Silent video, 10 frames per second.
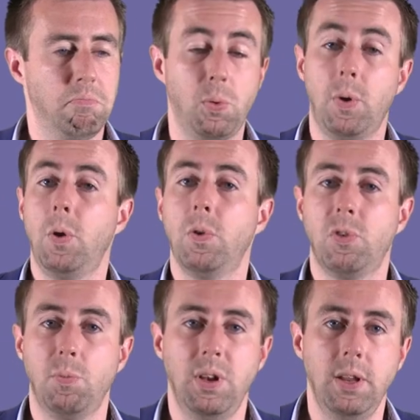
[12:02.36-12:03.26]
But one
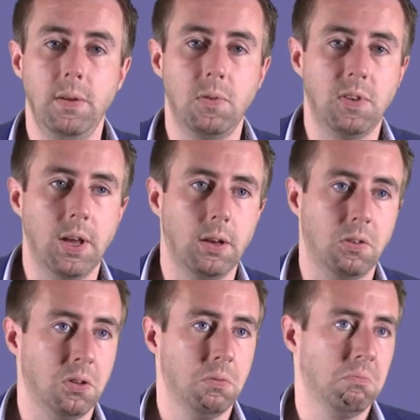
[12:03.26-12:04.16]
also believes
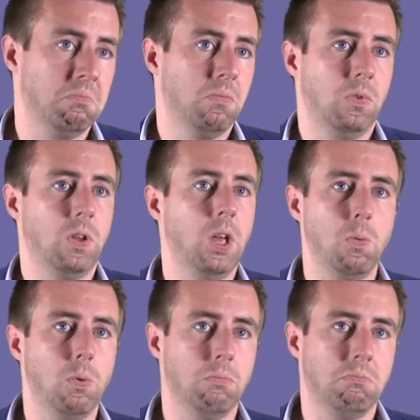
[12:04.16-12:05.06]
that,
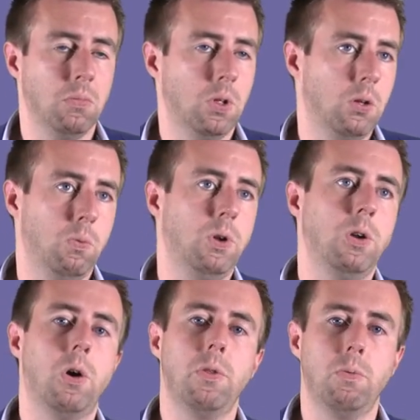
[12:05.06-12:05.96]
say, we
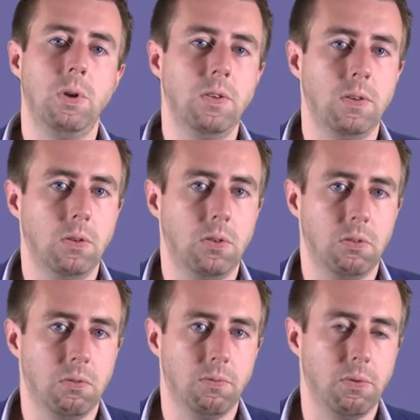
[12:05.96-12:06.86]
know the
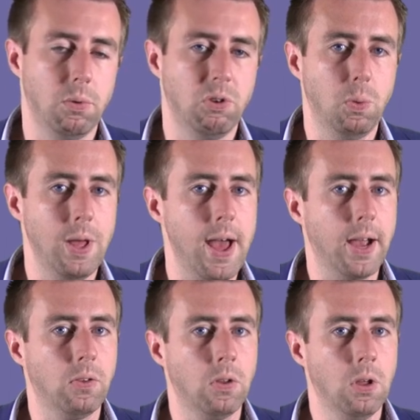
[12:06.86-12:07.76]
reasons for which we
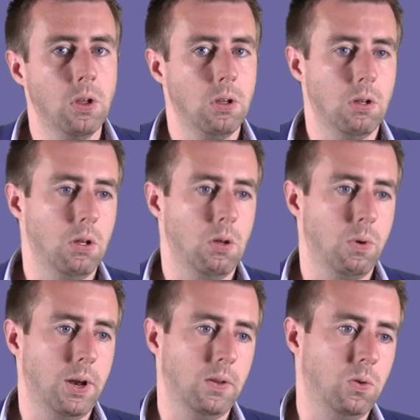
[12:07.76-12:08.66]
act.
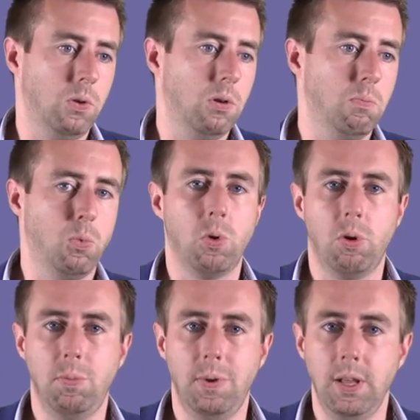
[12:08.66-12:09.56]
One has certain
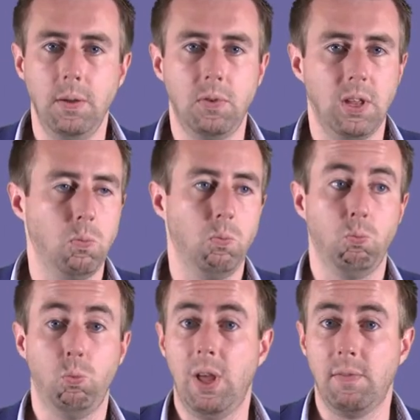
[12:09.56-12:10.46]
moral beliefs
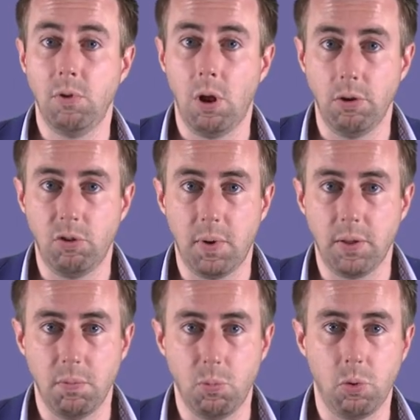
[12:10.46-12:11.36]
and we have knowledge
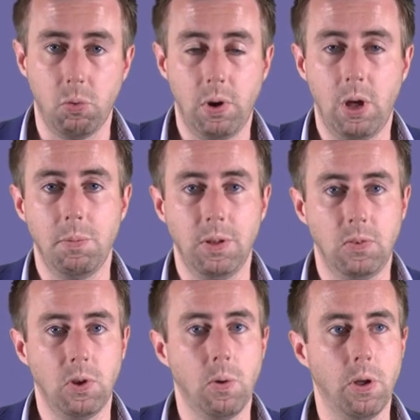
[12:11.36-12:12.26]
about the moral realm
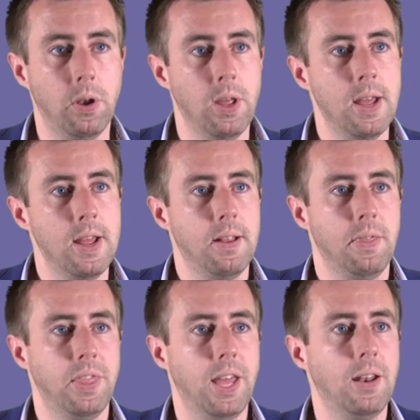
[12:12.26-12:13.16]
and so on.
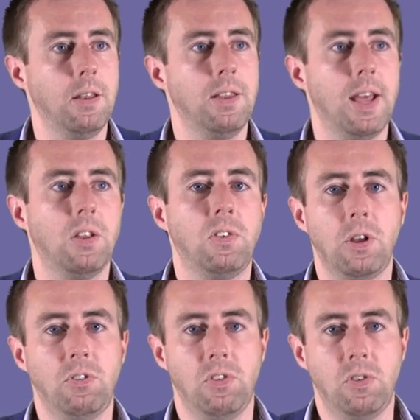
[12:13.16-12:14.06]
Then that as
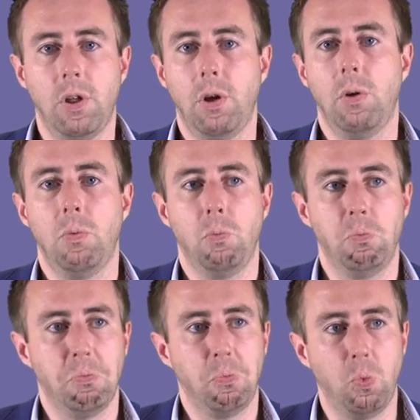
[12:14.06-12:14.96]
such is not a
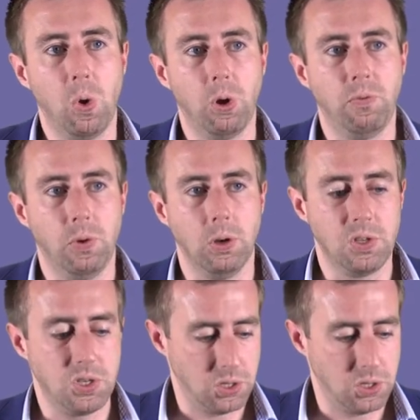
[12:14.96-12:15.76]
worldview.